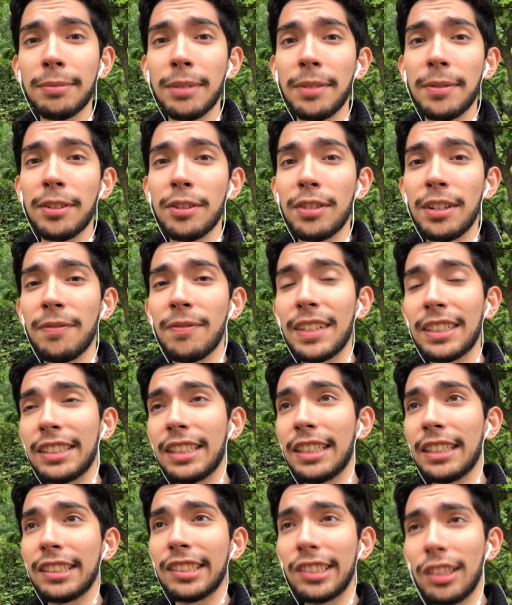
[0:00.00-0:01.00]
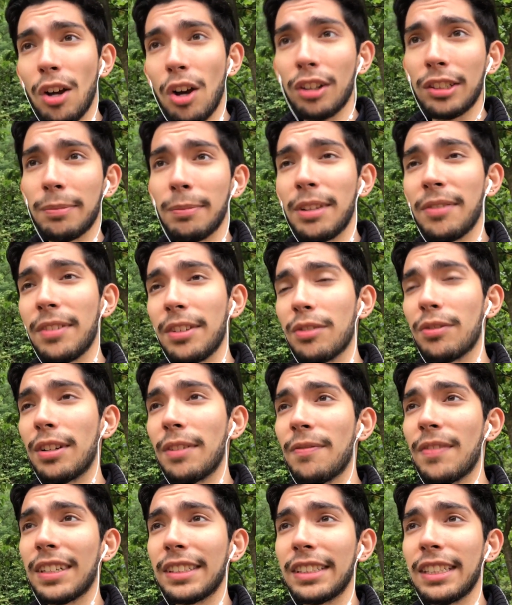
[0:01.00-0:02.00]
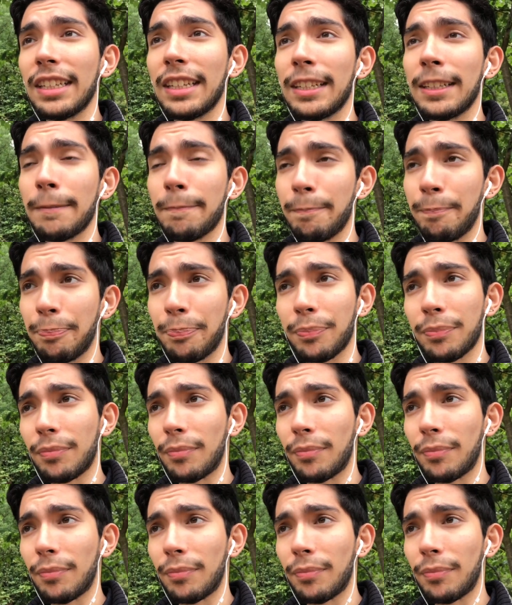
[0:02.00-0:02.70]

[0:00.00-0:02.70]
maybe you're investing in stocks, maybe you're investing in